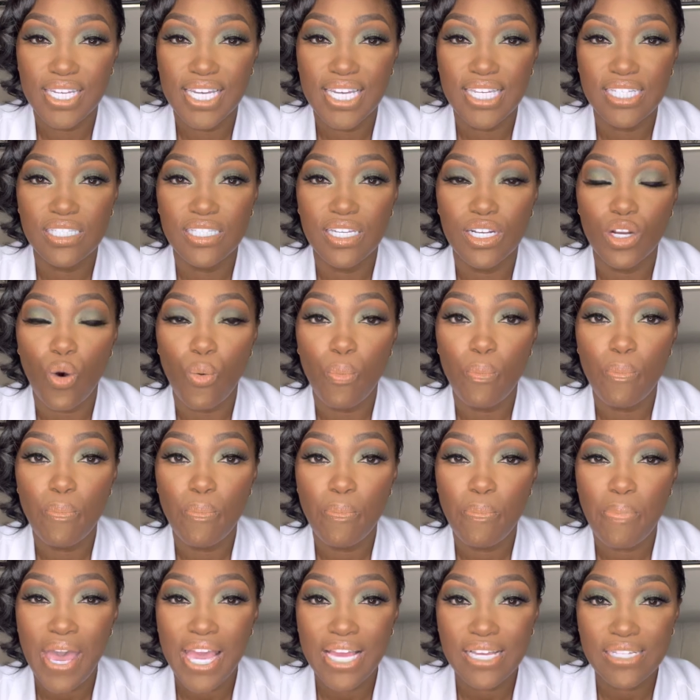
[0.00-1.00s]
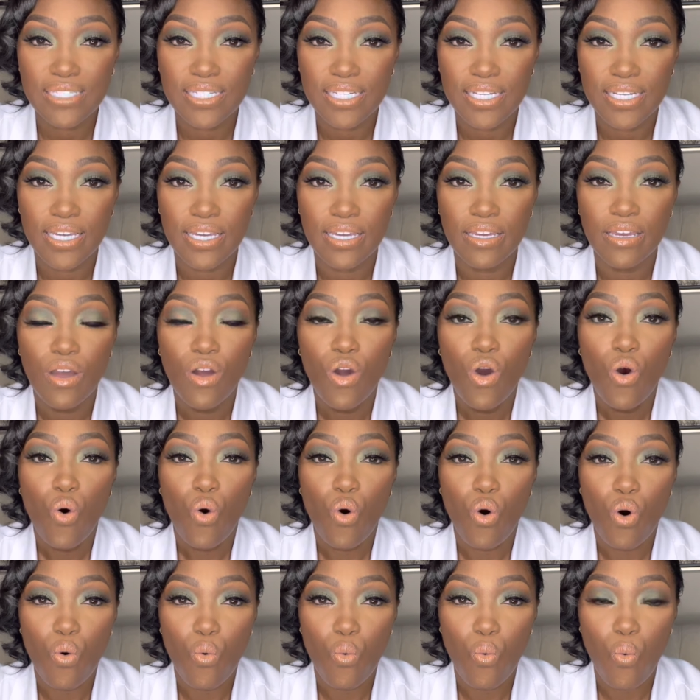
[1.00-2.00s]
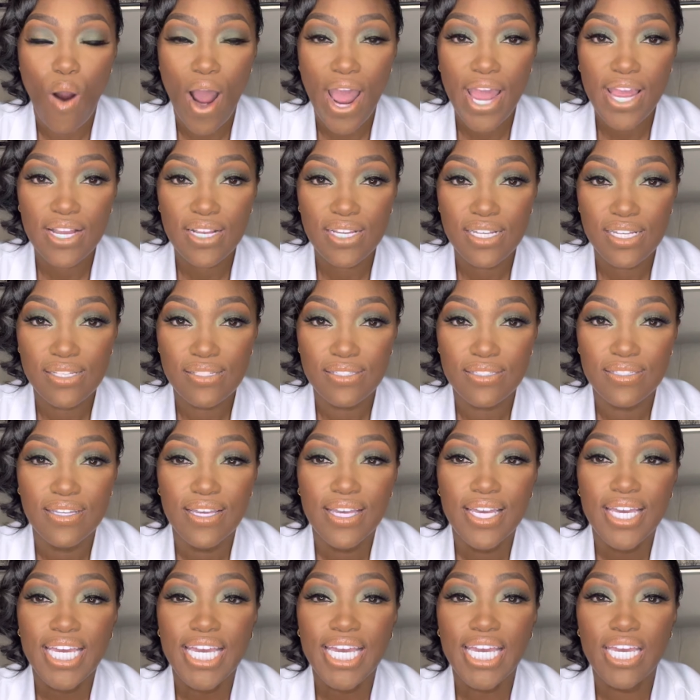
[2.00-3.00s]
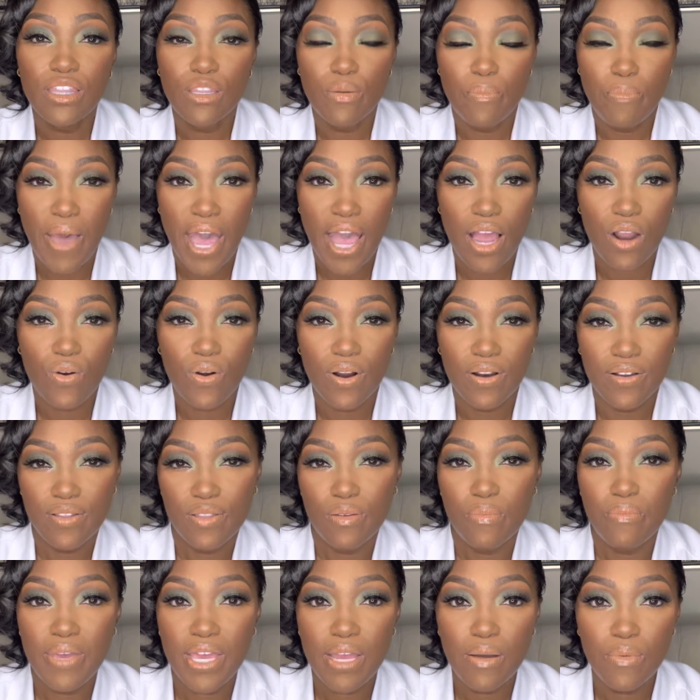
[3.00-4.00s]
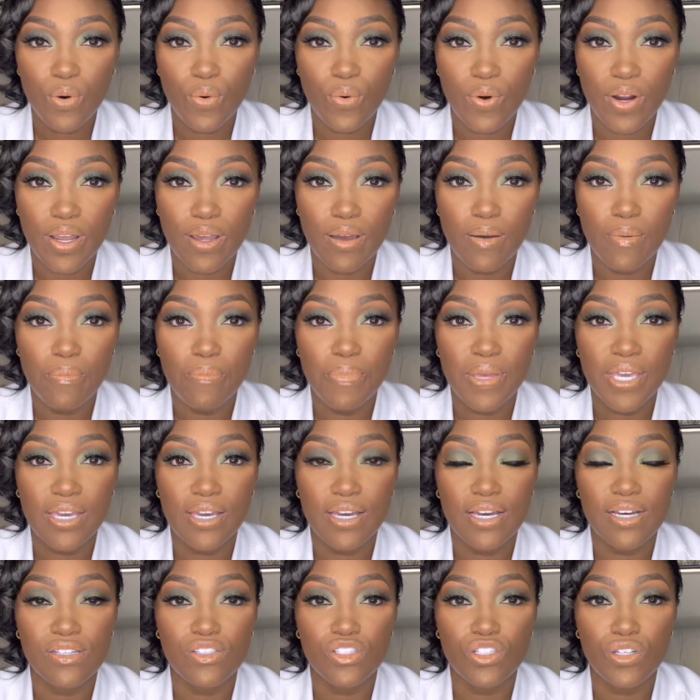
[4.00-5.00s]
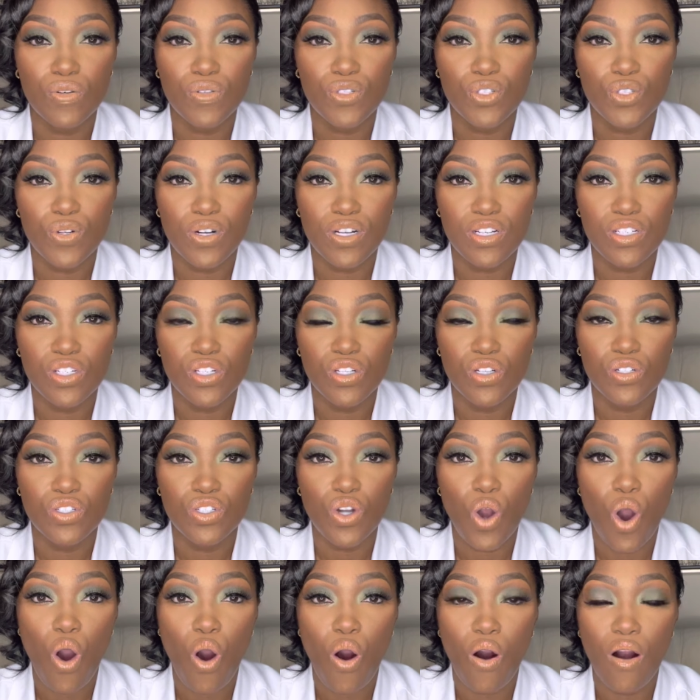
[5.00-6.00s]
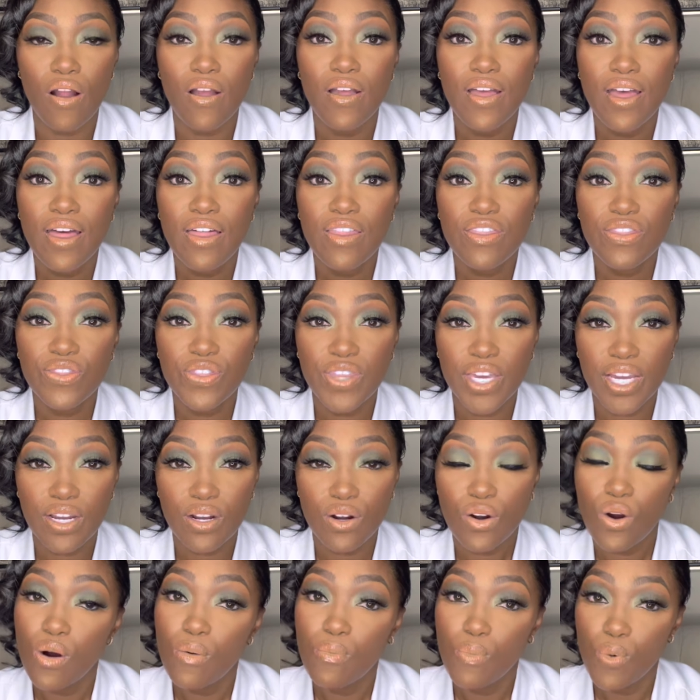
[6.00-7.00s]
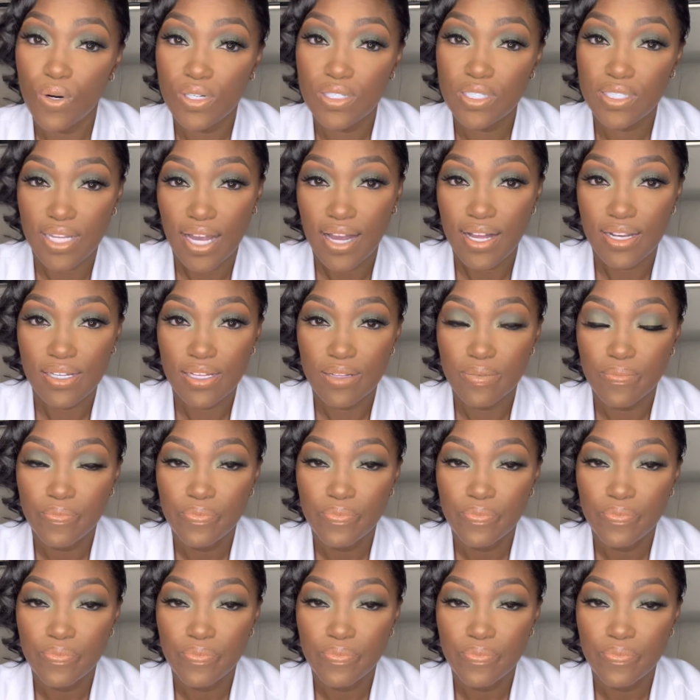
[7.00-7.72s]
It's an opacity or whiteness in the background of the mammogram because those structures are thicker or more solid.